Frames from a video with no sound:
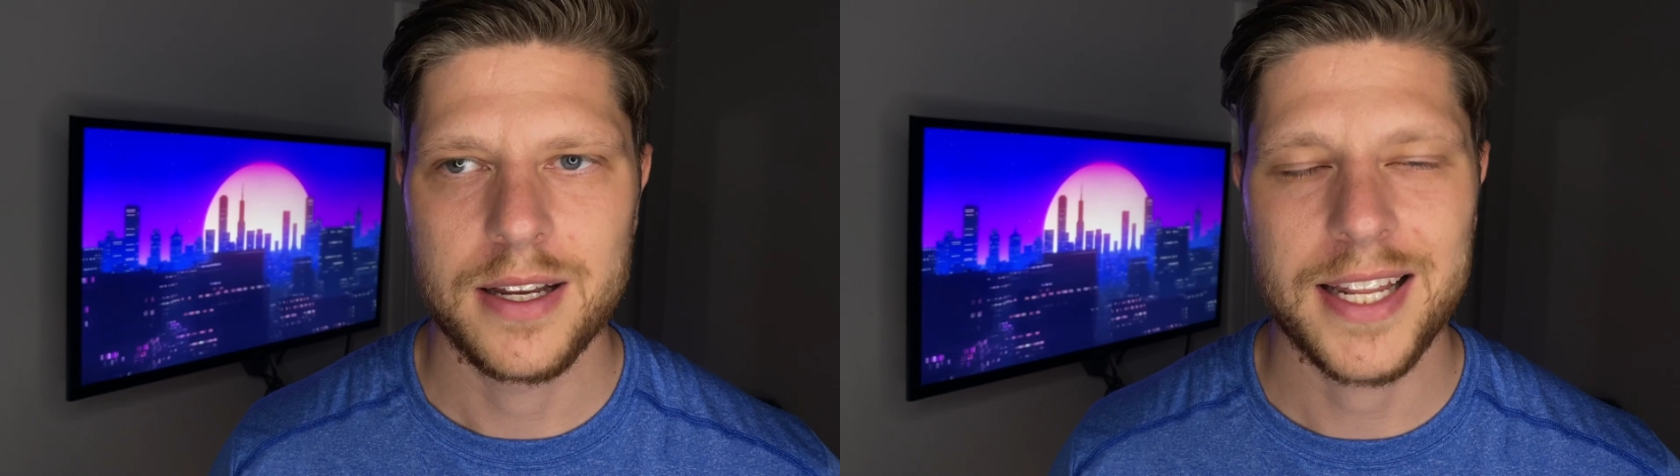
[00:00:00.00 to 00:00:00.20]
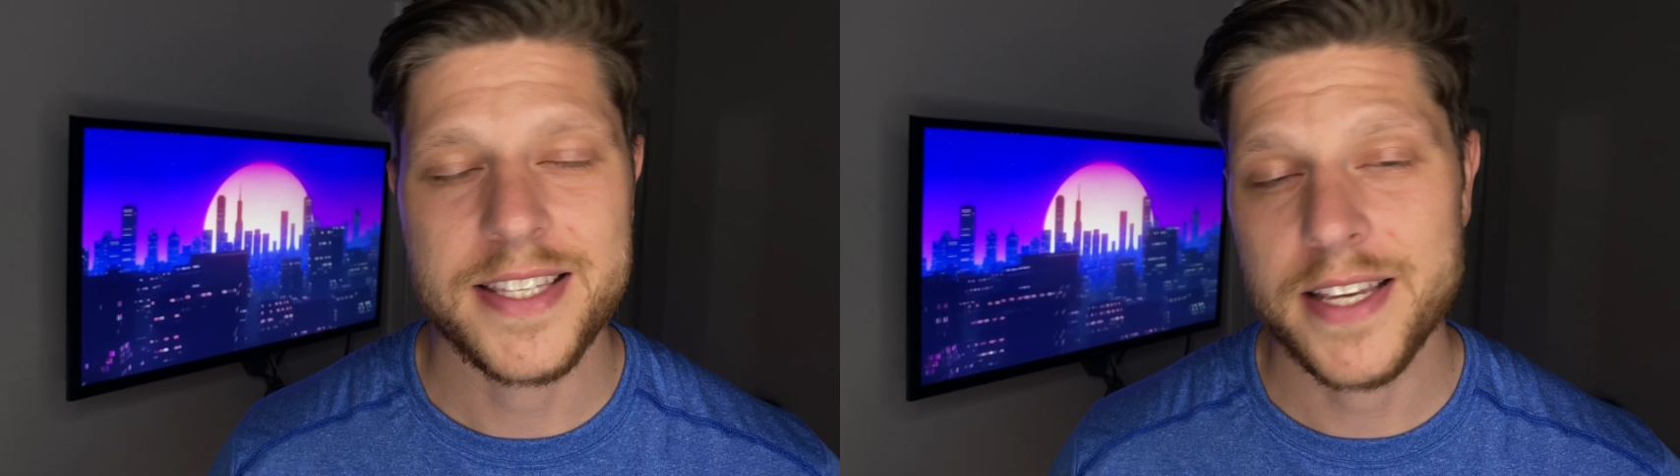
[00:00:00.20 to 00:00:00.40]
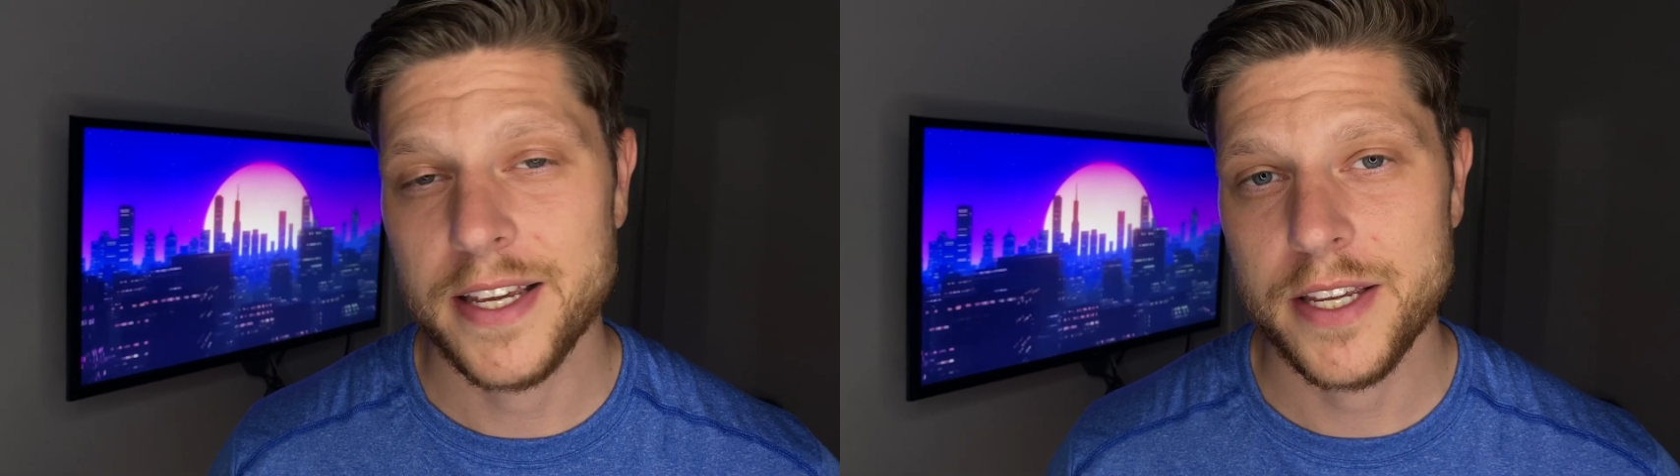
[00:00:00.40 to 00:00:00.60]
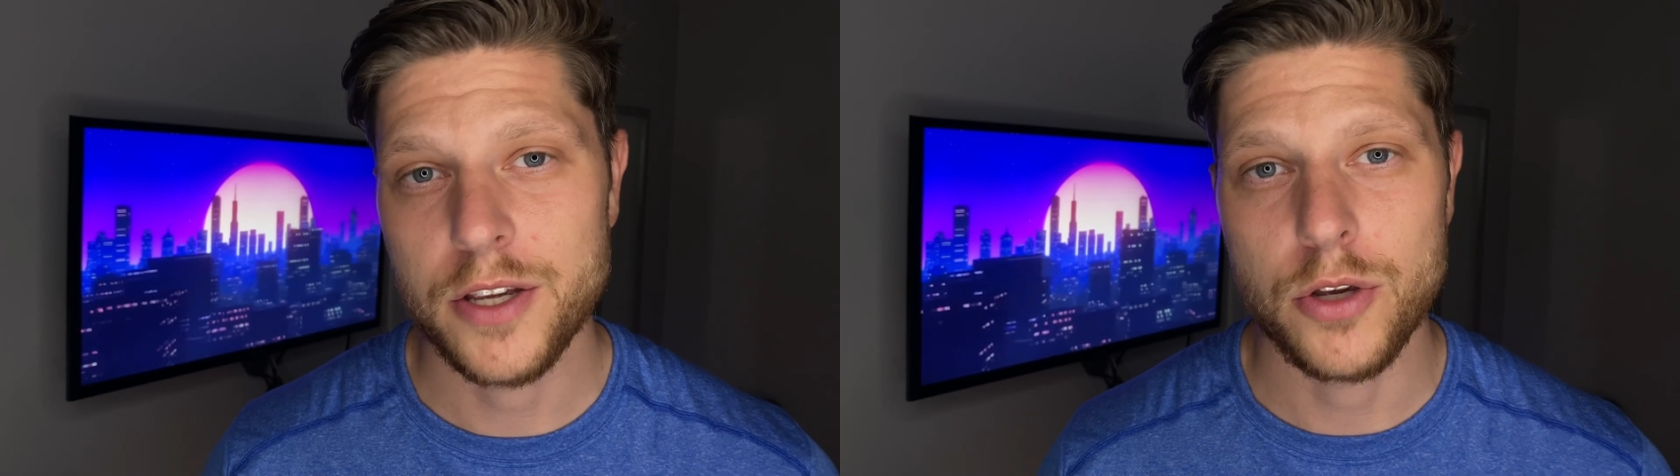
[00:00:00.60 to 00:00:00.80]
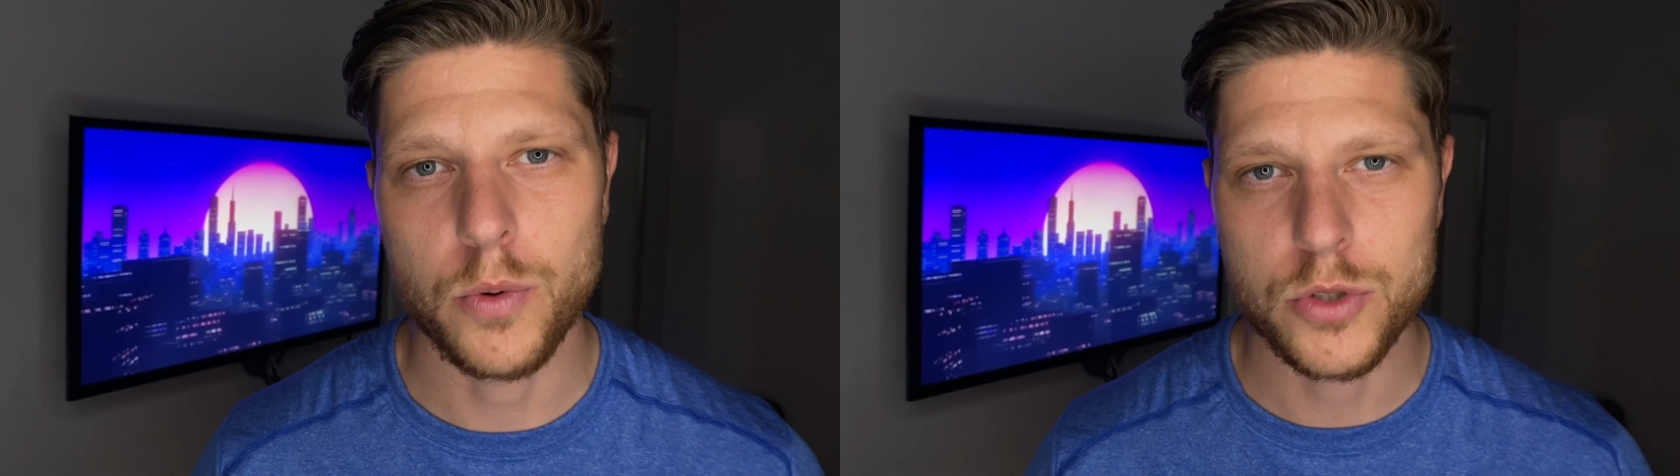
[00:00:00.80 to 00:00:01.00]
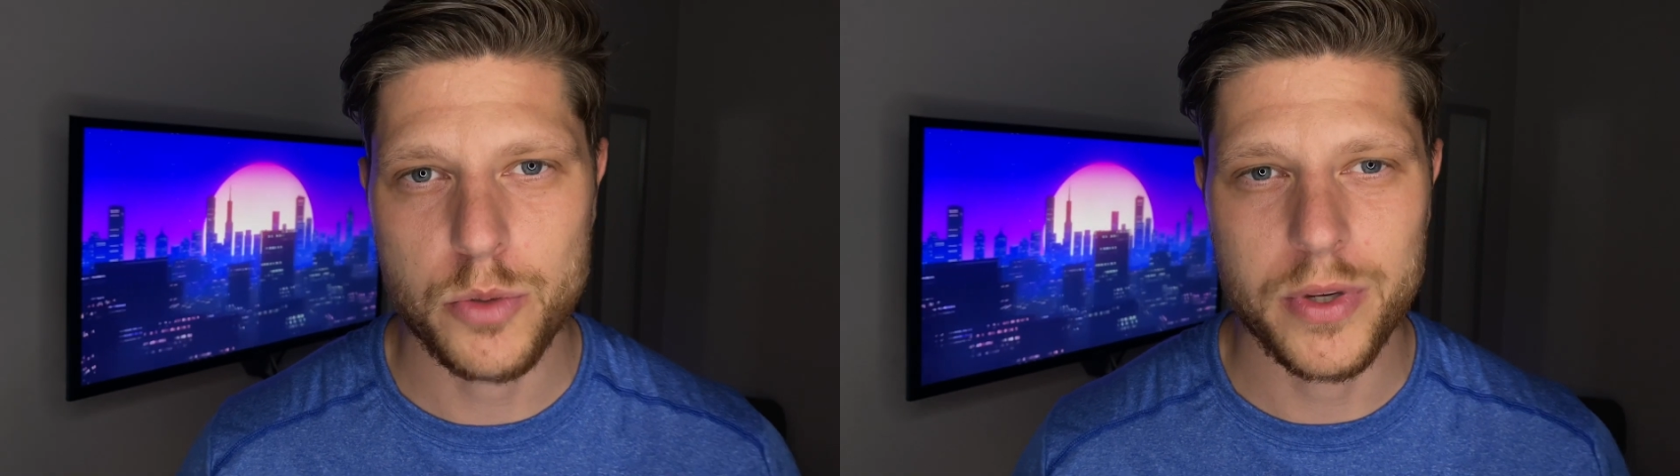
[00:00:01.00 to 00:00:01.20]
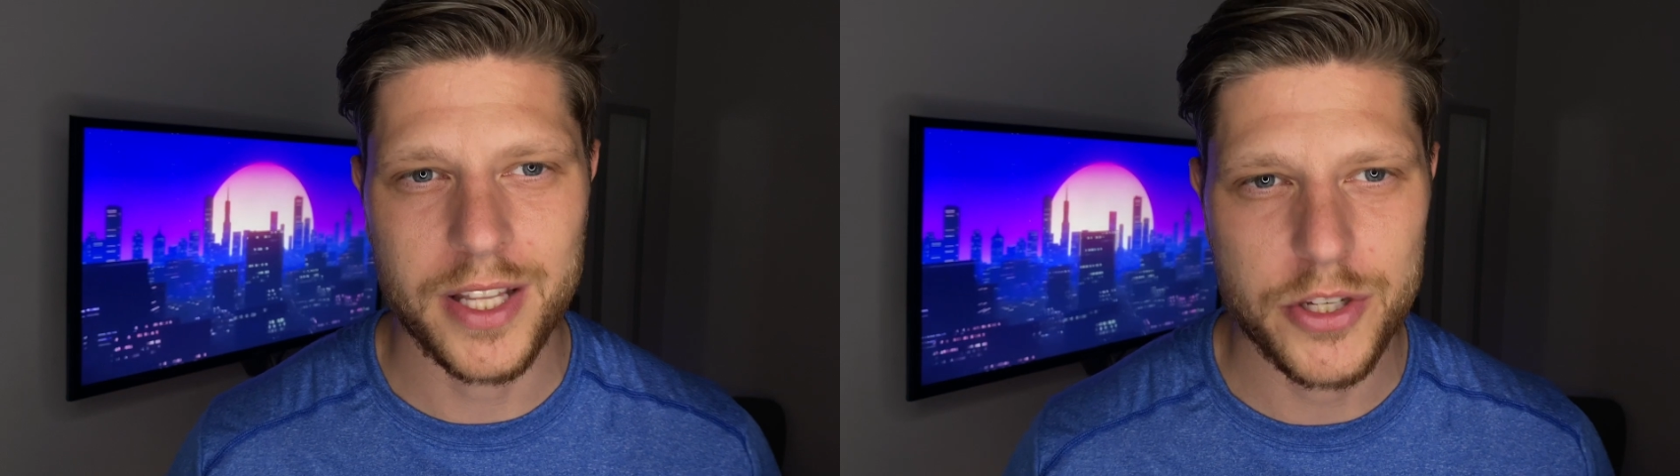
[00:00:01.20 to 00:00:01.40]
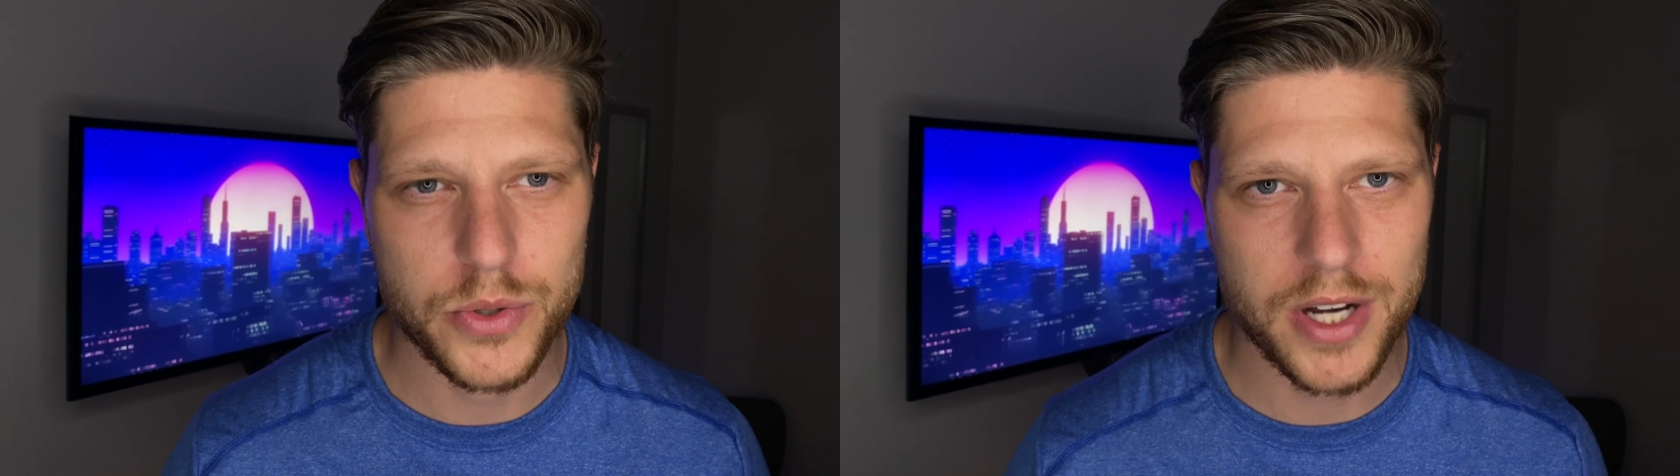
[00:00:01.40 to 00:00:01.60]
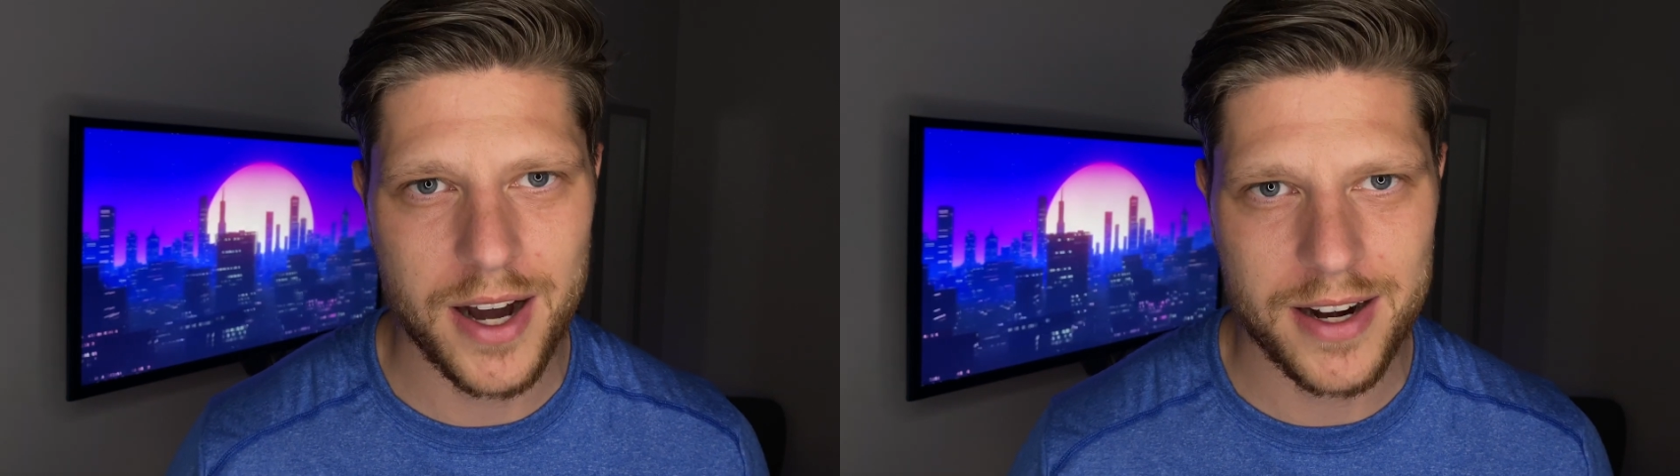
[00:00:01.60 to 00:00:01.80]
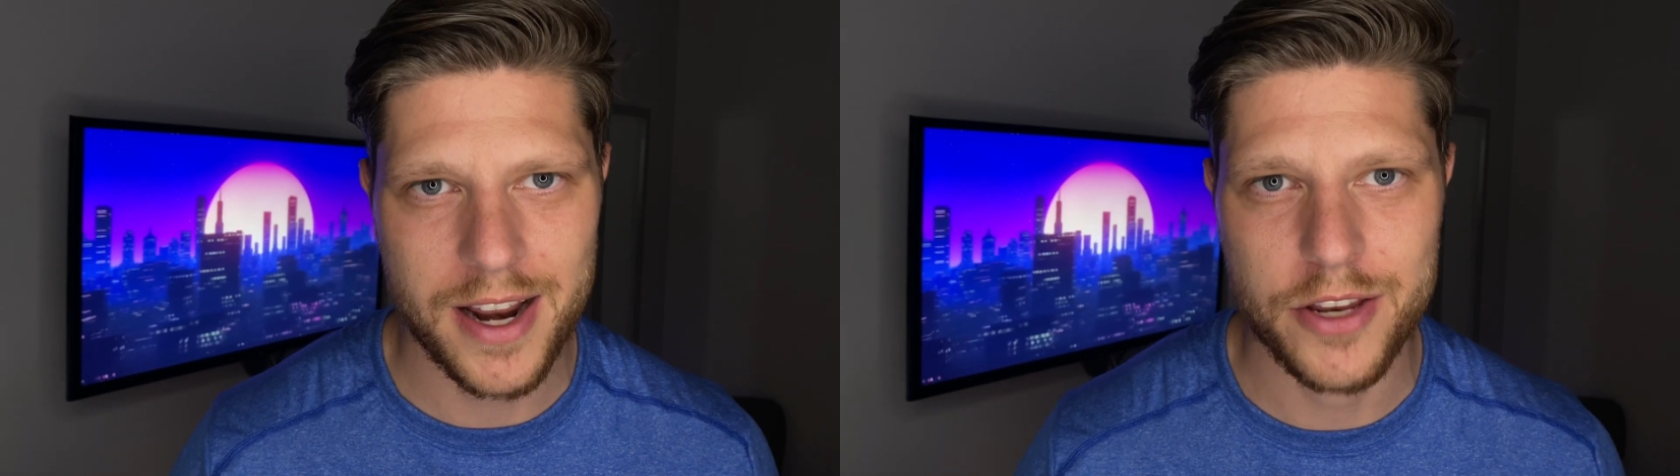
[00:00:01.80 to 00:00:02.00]
Let's say you want to build a new
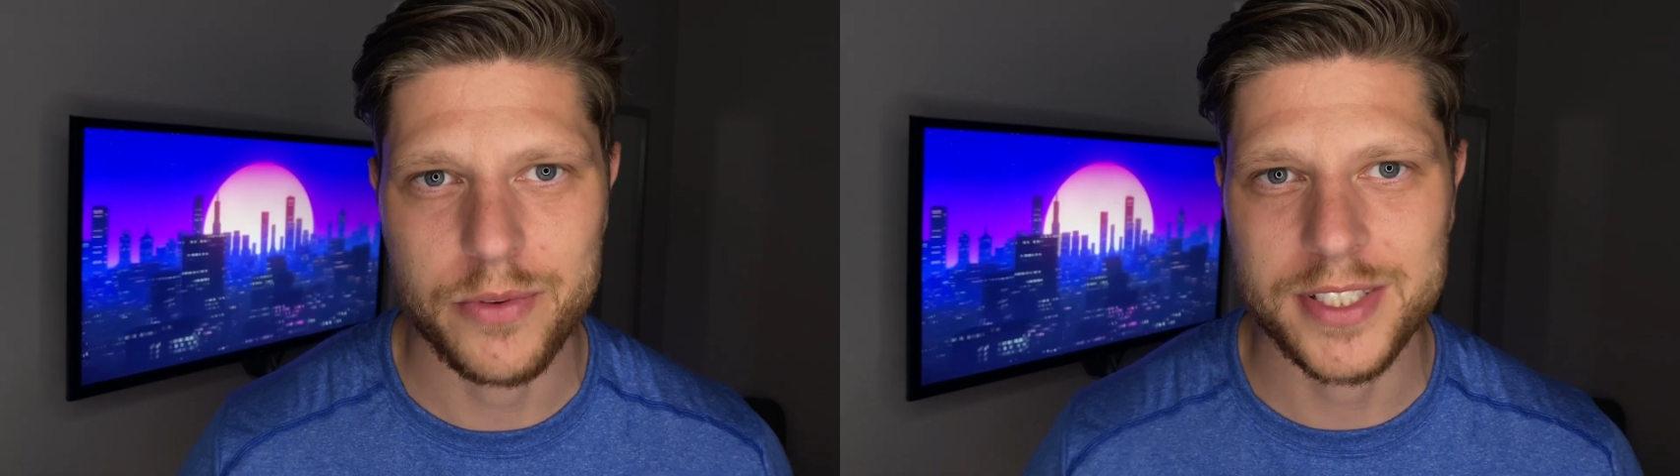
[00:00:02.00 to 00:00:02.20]
car and you will